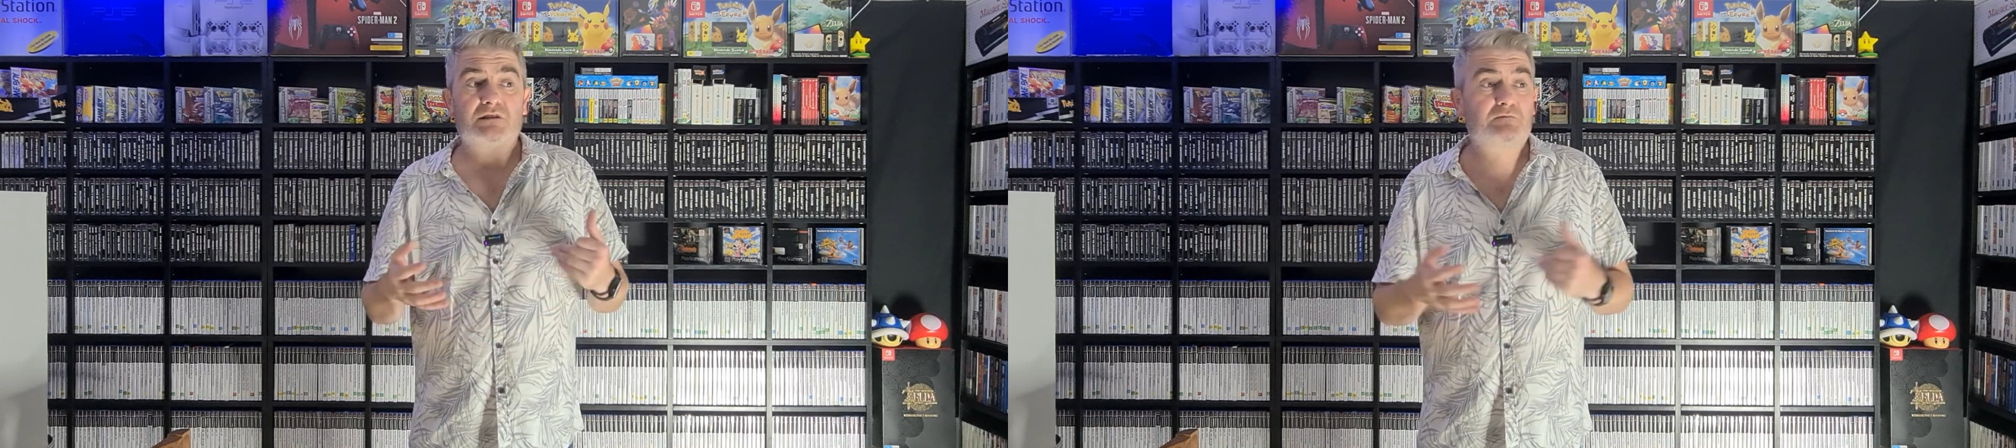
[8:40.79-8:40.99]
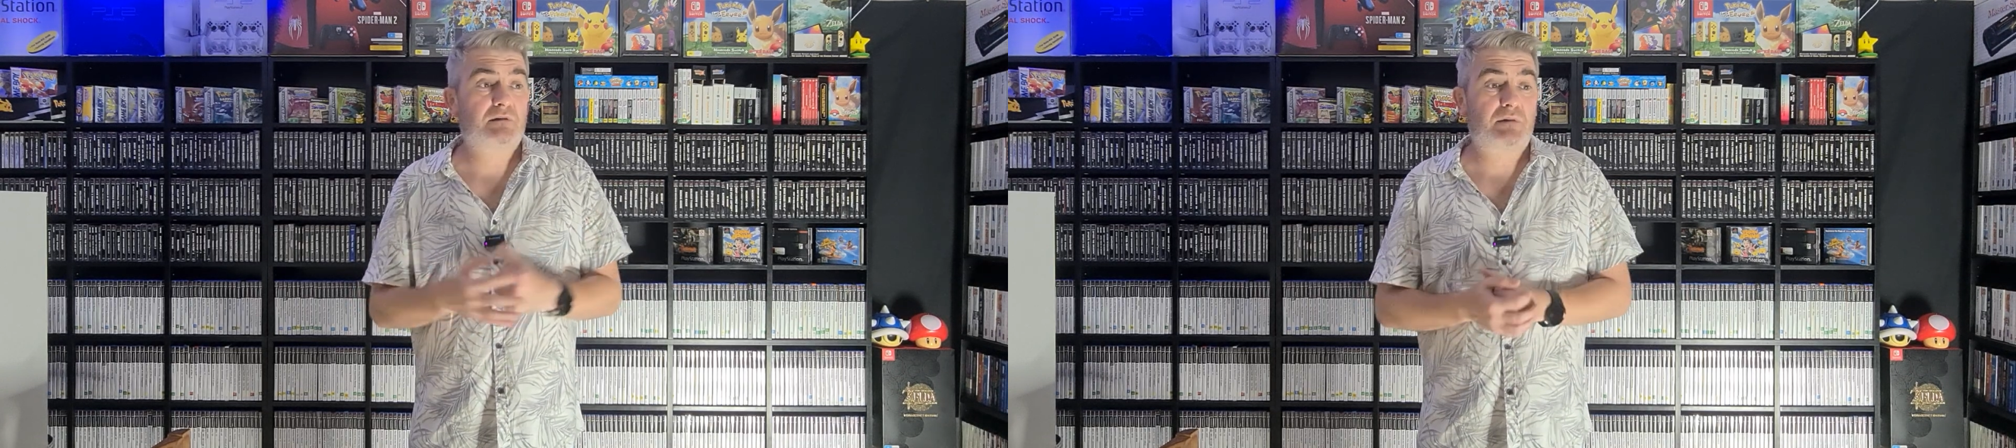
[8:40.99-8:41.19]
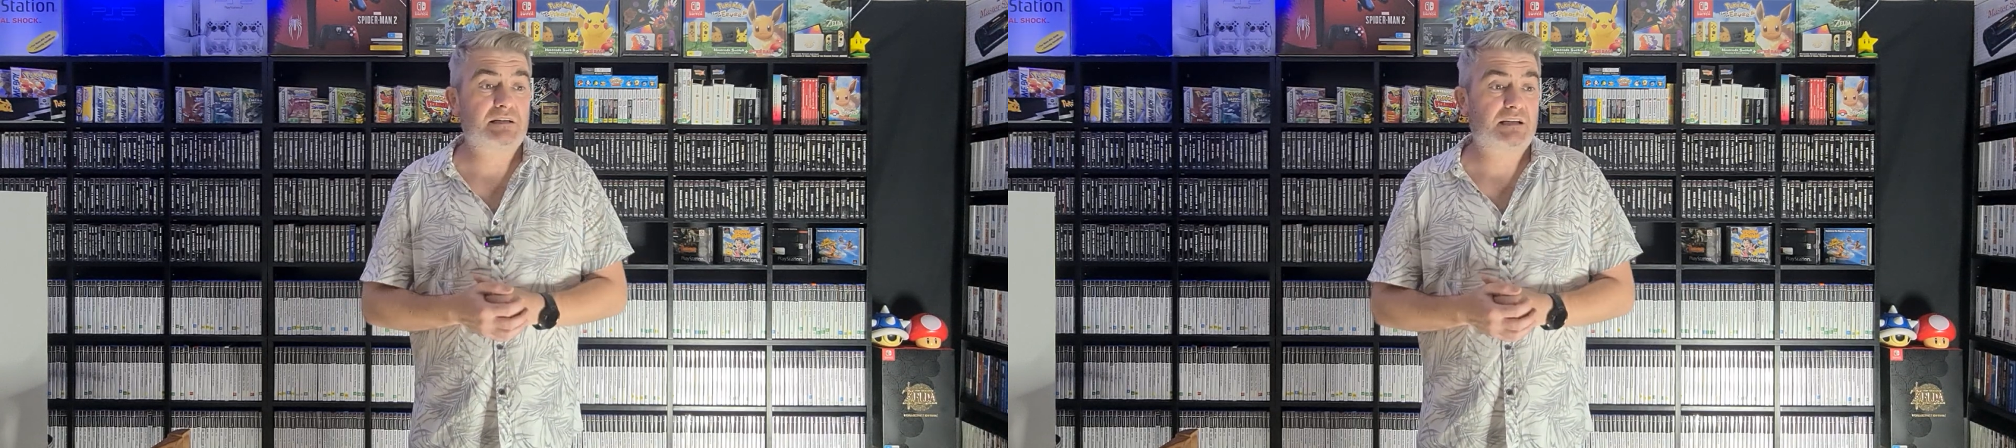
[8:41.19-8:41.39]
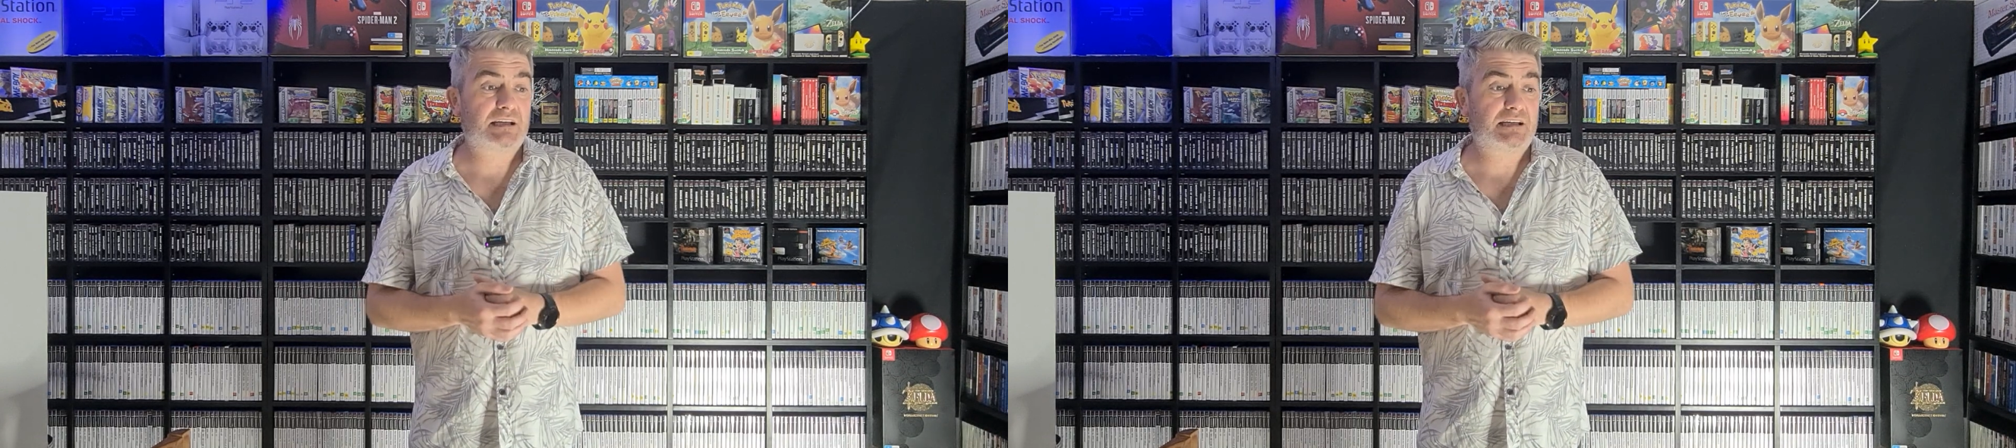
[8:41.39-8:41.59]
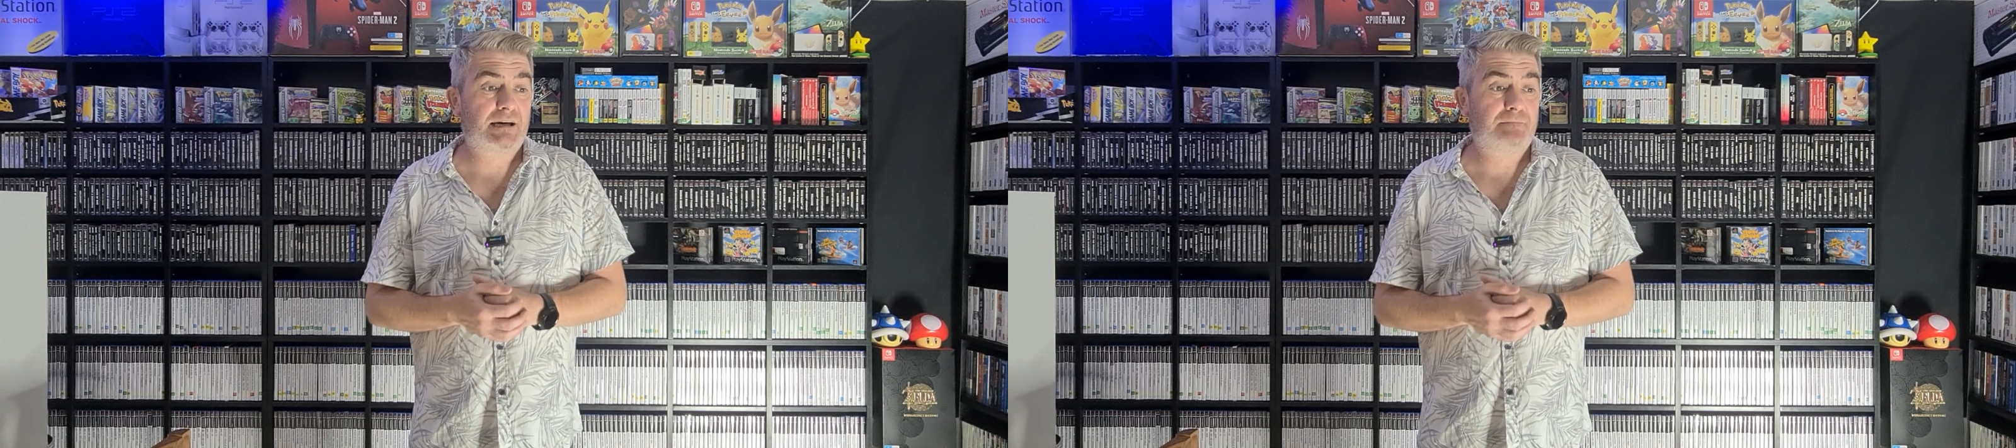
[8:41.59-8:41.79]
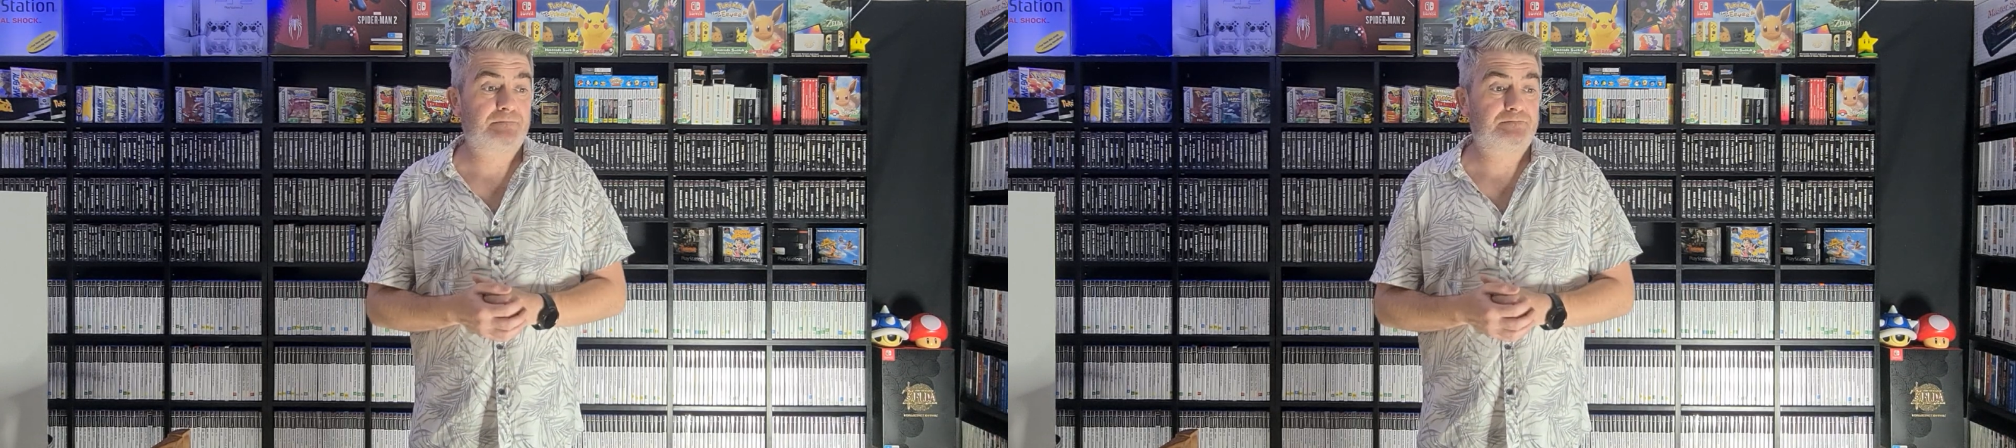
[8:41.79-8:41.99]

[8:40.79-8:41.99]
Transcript: just been basically